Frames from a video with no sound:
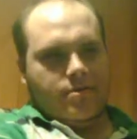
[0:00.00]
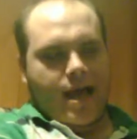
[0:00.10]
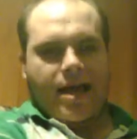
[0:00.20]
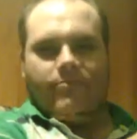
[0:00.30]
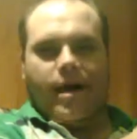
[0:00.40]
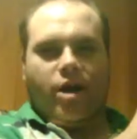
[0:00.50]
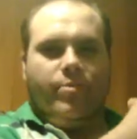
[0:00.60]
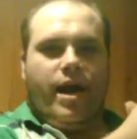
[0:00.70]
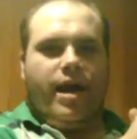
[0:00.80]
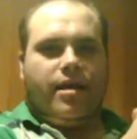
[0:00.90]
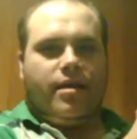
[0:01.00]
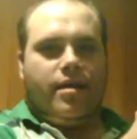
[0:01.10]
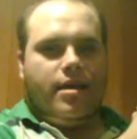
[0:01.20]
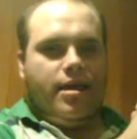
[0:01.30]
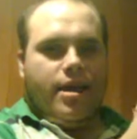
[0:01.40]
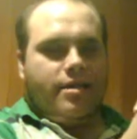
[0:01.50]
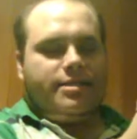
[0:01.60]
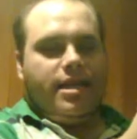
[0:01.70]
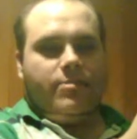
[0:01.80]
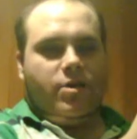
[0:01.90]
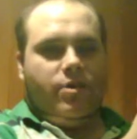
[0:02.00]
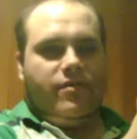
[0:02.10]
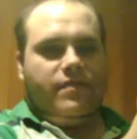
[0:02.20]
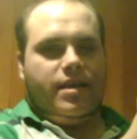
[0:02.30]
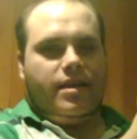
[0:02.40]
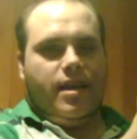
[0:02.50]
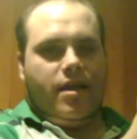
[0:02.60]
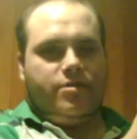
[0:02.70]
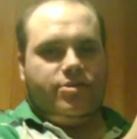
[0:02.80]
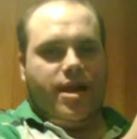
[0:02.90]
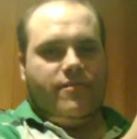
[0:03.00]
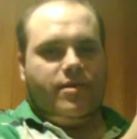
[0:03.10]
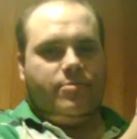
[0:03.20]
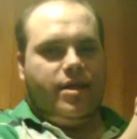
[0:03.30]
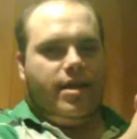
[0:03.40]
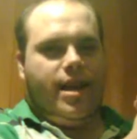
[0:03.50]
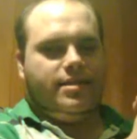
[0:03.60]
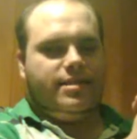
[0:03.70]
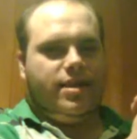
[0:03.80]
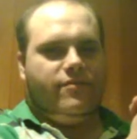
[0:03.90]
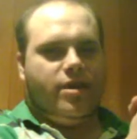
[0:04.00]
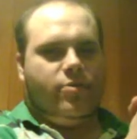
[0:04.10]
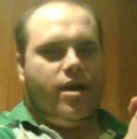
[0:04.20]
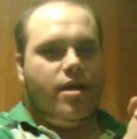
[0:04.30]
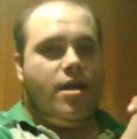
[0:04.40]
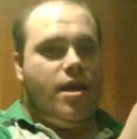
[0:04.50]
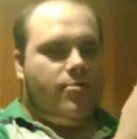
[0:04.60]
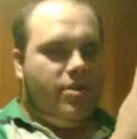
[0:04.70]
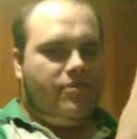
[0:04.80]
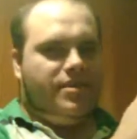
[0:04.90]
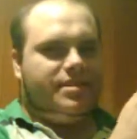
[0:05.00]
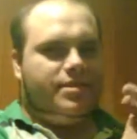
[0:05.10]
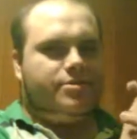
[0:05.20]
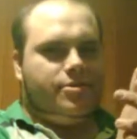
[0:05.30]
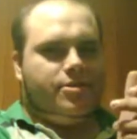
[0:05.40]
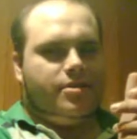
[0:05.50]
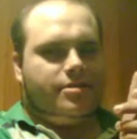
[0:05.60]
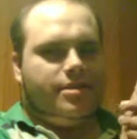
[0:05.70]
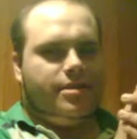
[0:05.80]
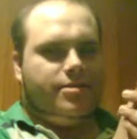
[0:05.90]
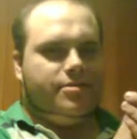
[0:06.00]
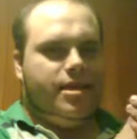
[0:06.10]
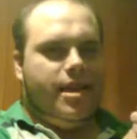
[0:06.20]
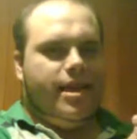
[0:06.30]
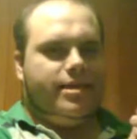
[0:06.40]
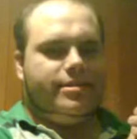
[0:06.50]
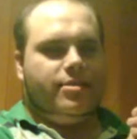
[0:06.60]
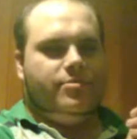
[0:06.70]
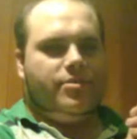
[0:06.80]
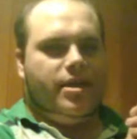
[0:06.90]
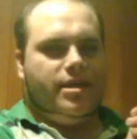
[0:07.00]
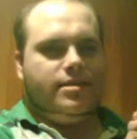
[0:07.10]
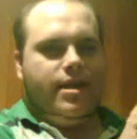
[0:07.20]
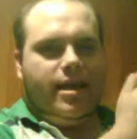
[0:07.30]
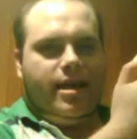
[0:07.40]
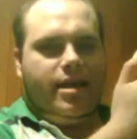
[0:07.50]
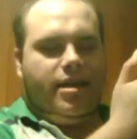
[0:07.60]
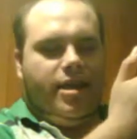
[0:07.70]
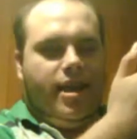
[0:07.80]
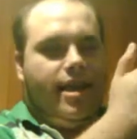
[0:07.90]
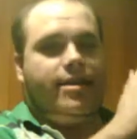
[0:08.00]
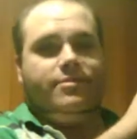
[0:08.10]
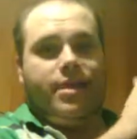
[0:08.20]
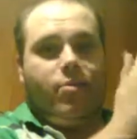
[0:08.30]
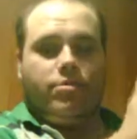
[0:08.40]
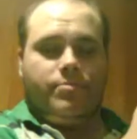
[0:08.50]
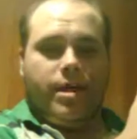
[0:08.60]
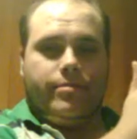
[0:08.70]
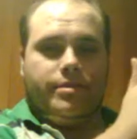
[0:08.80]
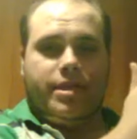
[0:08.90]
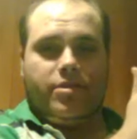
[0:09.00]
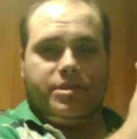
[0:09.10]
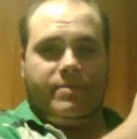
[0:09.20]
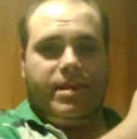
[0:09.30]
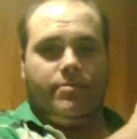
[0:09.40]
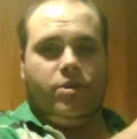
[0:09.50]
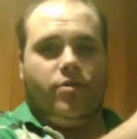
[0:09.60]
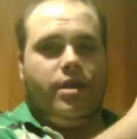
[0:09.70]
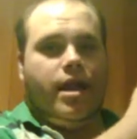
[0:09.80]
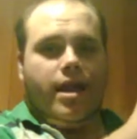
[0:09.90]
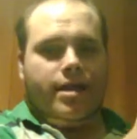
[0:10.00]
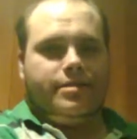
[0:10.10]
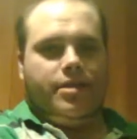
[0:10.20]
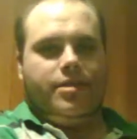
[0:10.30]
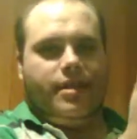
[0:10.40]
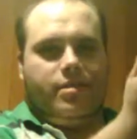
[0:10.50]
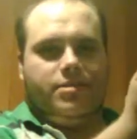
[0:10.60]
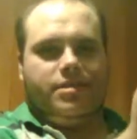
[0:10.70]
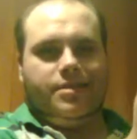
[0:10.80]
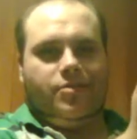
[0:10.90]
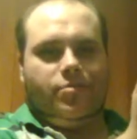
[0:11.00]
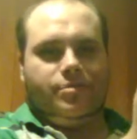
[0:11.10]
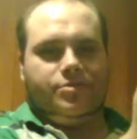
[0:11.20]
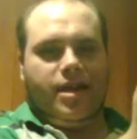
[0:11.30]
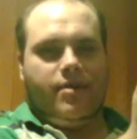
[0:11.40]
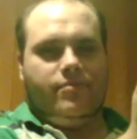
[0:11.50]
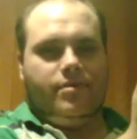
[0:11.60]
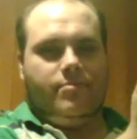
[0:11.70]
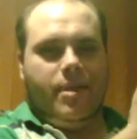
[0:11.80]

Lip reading: half mile back, he can see me weaving in and out of traffic, but he can't see it very well. But if he sees those turn signals, he's going to think that he won't be able to tell the speed I'm going. He's going to think I'm just a normal driver,